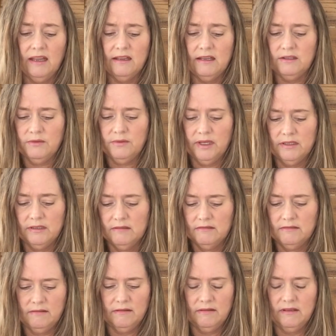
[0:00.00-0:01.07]
this
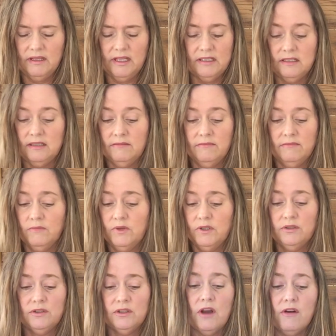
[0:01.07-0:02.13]
was
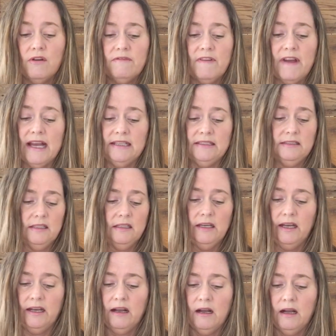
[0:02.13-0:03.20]
so fast to
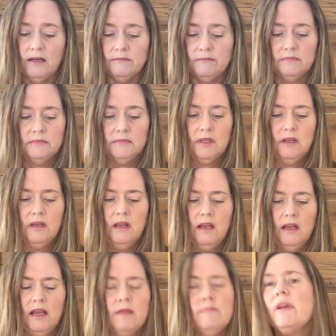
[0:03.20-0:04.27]
knit up,
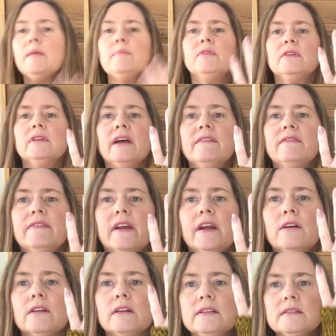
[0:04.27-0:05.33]
and people love
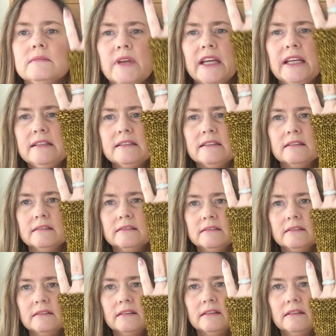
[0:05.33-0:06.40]
fingerless mitts.
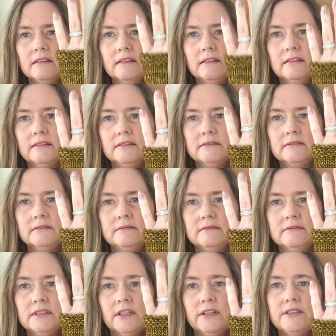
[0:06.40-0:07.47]

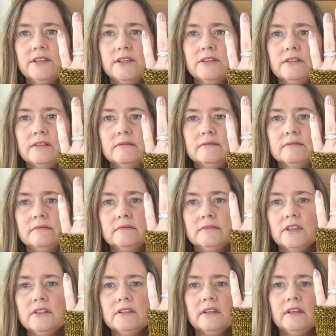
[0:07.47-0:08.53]
So it's
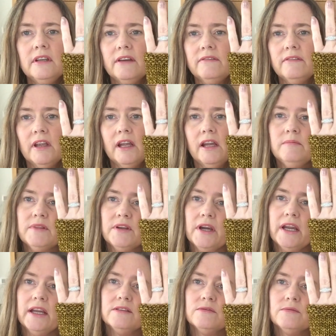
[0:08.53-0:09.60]
just enough to keep their
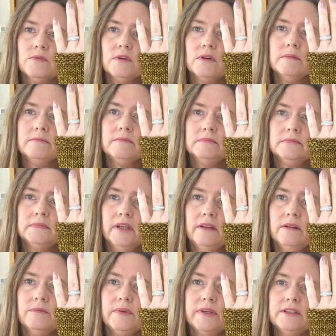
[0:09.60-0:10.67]
hands warm in
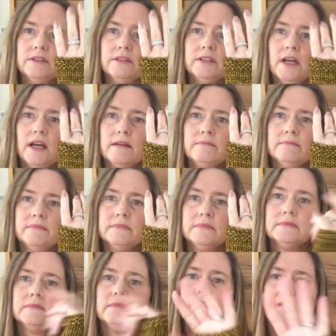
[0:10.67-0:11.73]
the winter time,
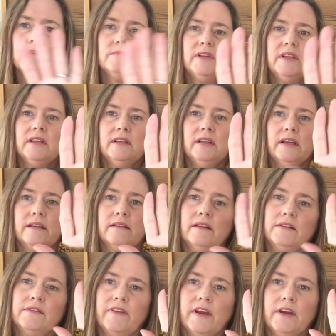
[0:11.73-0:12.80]
but then
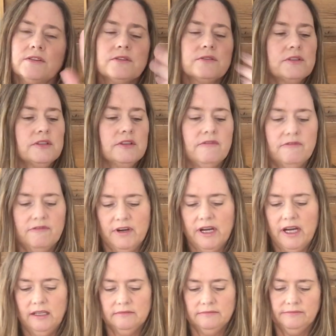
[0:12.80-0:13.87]
their fingers are still free.